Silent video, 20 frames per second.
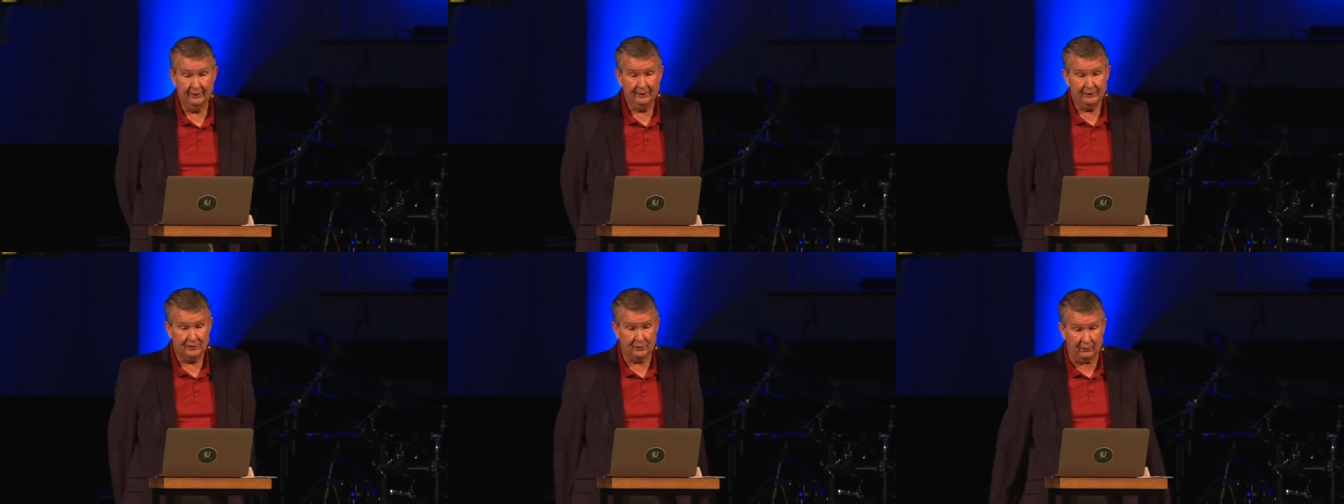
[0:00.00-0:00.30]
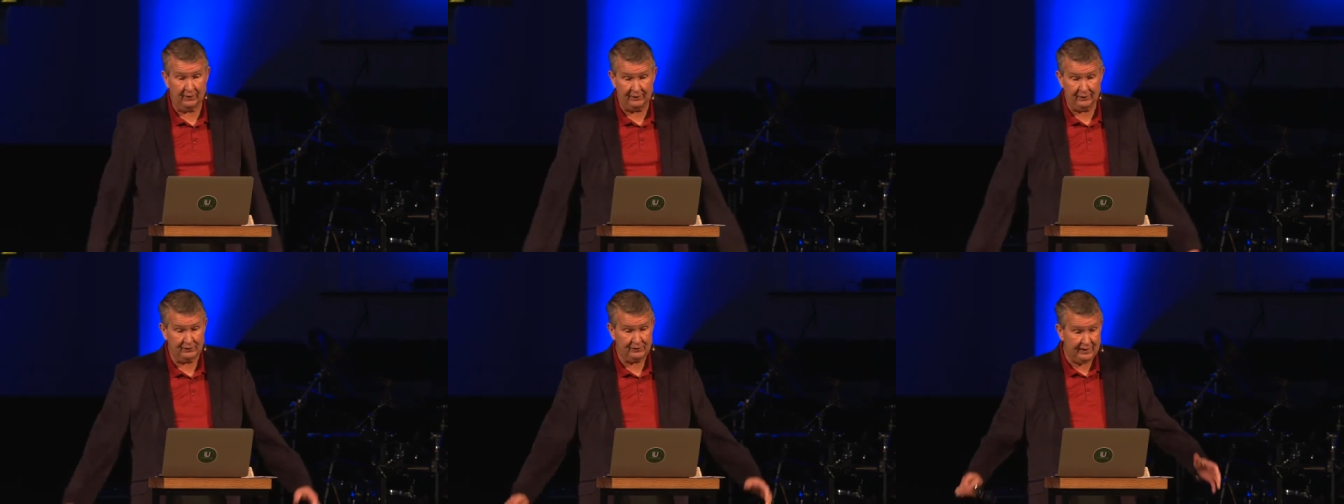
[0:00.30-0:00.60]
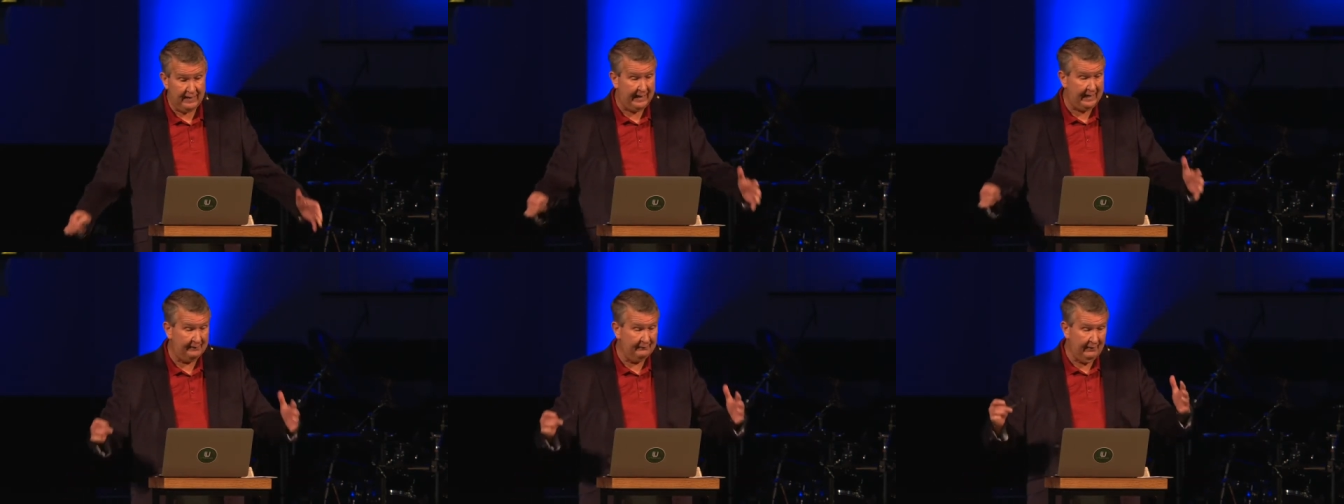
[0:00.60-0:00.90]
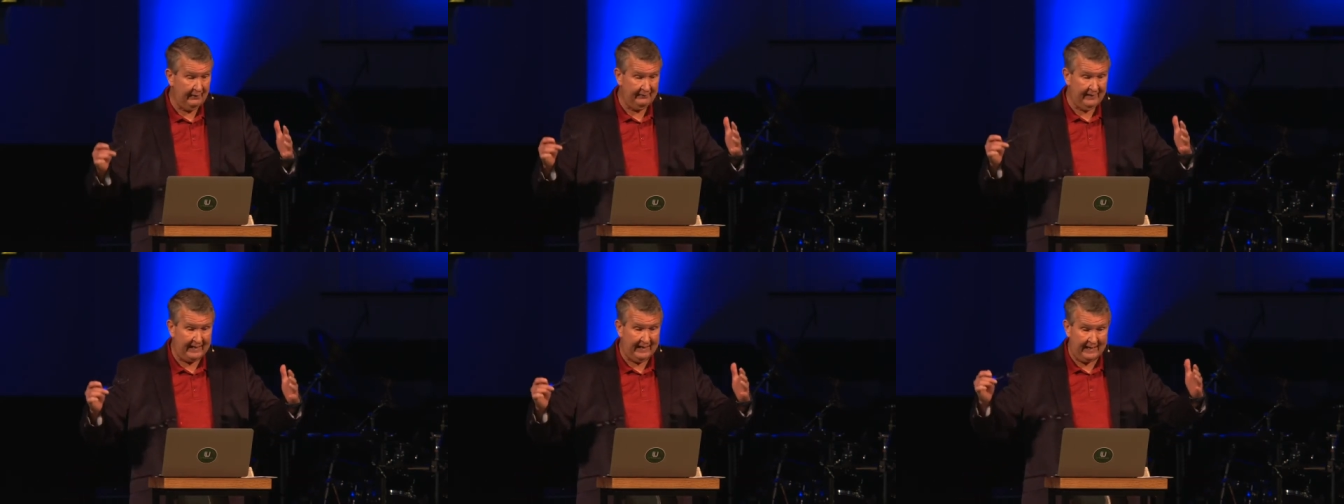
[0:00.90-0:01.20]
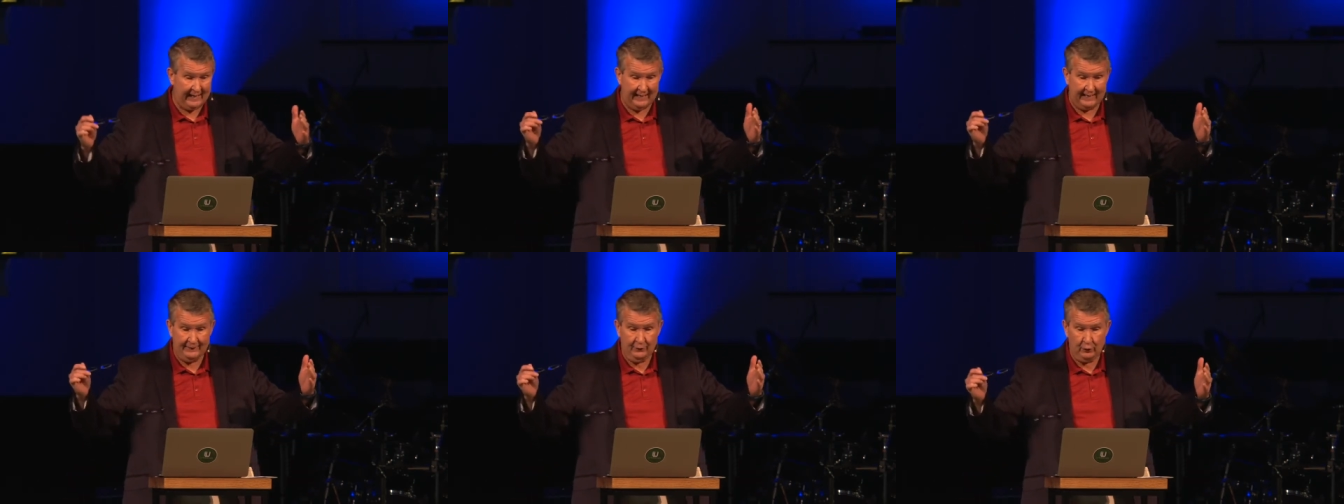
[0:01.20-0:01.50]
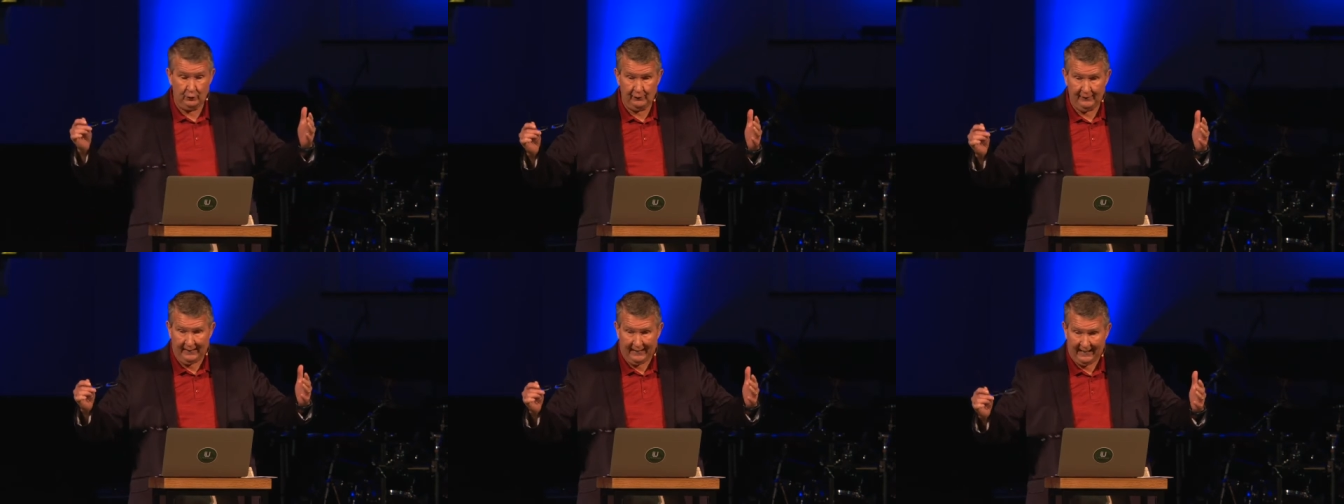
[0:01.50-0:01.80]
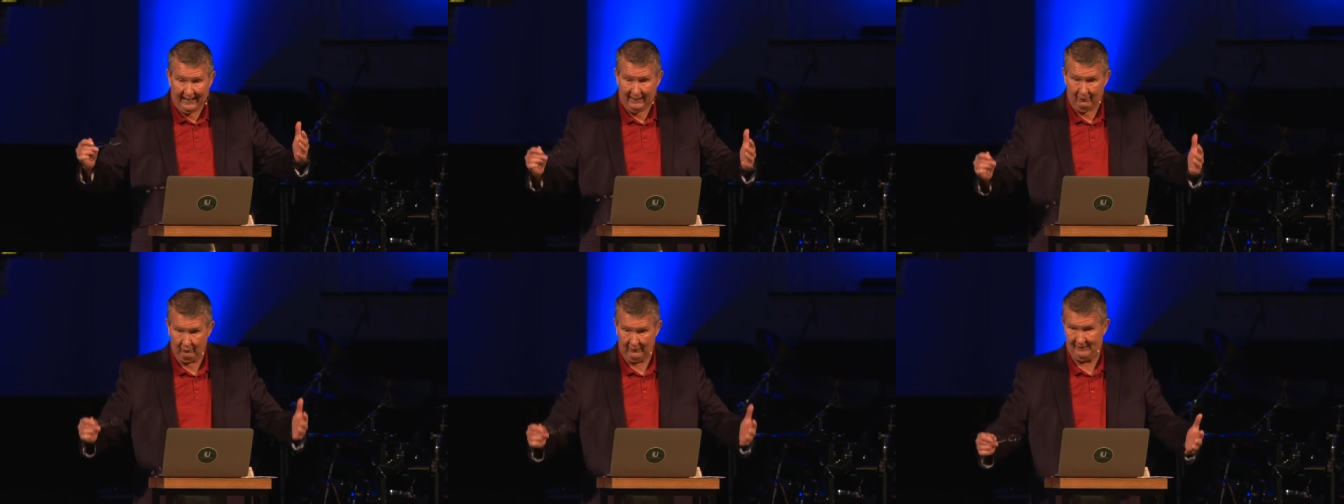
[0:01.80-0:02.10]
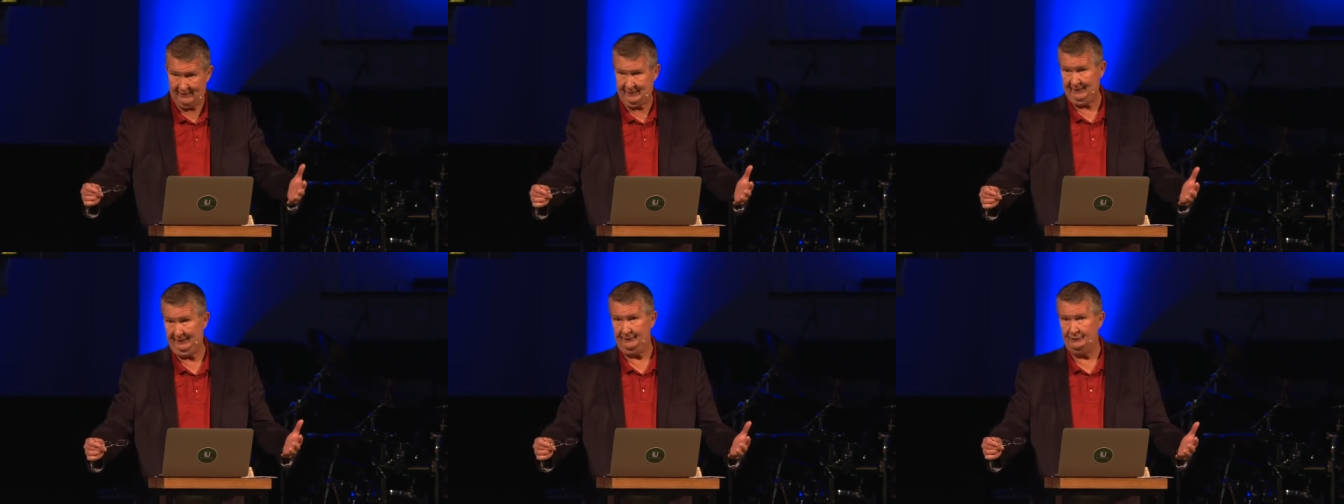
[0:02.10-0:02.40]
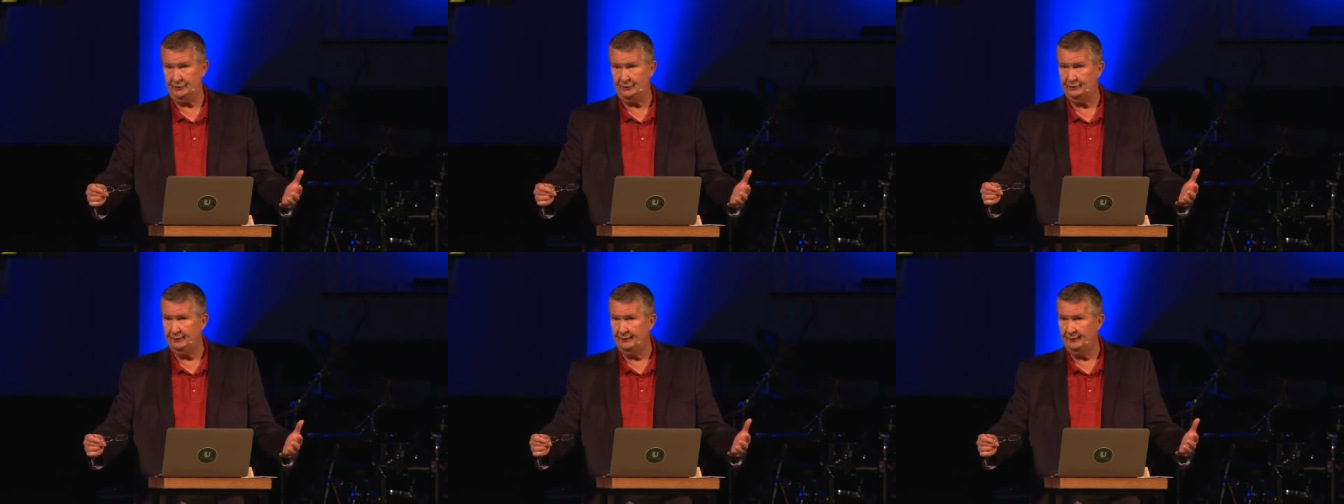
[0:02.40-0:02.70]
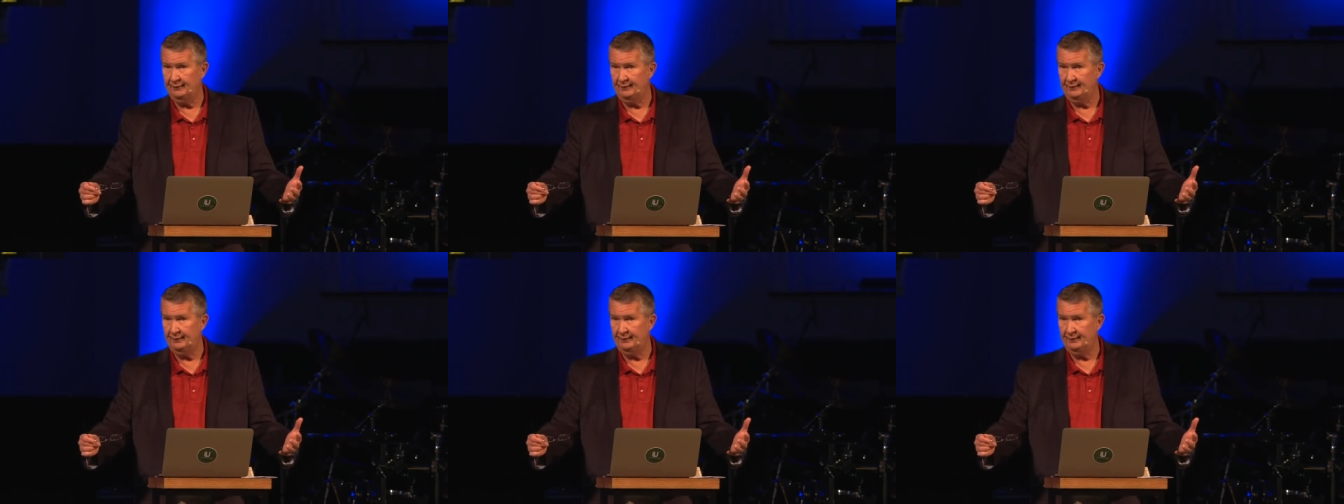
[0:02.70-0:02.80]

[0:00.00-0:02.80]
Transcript: So understand, they had a good heritage.